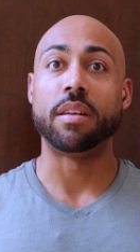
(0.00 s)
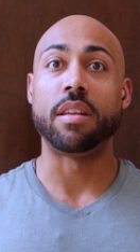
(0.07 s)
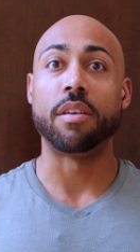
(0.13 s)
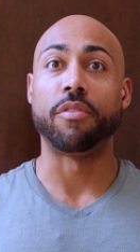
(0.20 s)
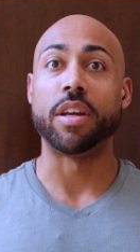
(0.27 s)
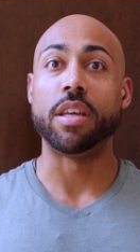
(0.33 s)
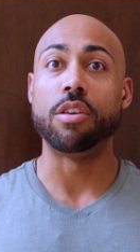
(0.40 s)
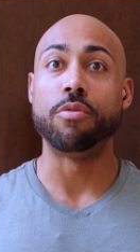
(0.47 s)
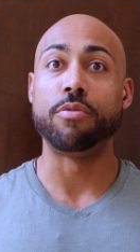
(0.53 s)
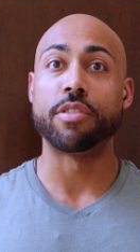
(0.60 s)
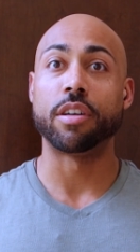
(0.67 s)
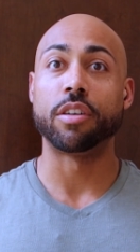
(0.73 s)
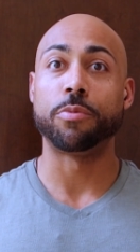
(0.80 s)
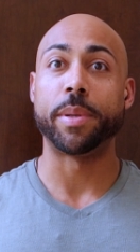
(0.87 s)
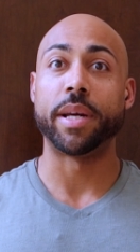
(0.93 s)
different
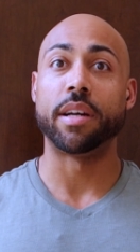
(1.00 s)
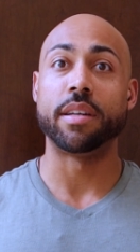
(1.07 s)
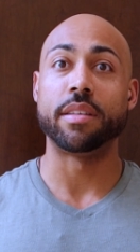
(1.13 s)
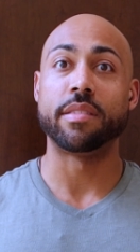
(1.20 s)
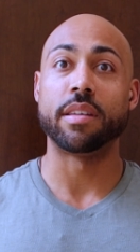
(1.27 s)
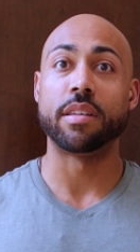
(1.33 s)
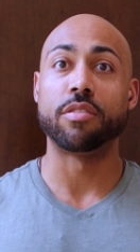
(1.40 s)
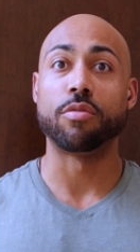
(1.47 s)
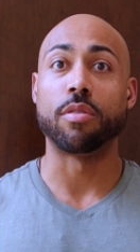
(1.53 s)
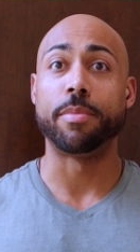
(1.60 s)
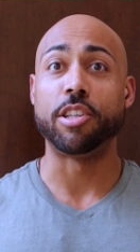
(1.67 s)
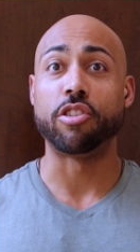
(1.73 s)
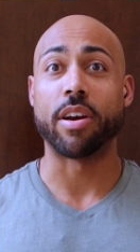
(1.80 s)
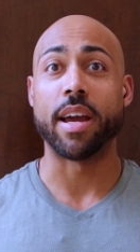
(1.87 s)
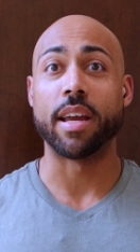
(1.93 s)
user experiences, so I'll
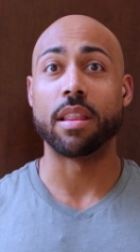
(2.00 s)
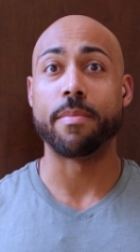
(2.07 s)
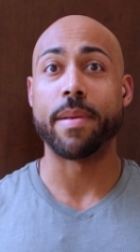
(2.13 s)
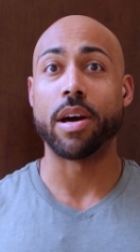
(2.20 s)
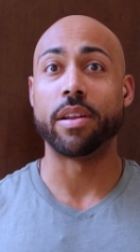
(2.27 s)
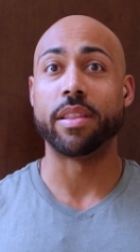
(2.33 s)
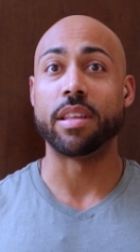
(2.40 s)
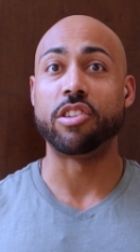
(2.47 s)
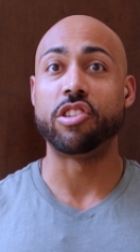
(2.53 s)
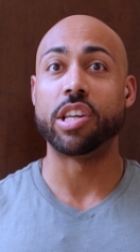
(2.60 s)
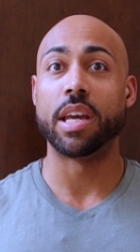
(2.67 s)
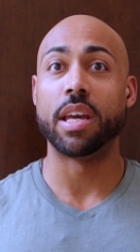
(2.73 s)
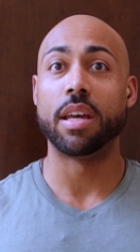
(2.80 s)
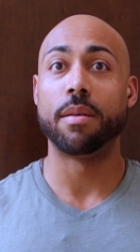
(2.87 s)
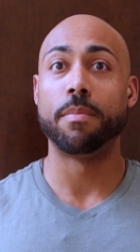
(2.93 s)
be trying them out at the
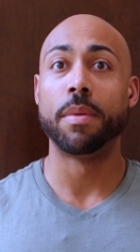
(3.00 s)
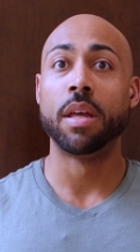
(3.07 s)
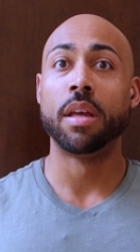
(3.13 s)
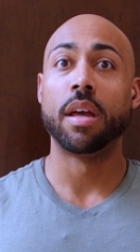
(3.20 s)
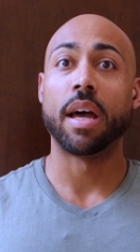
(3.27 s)
gym,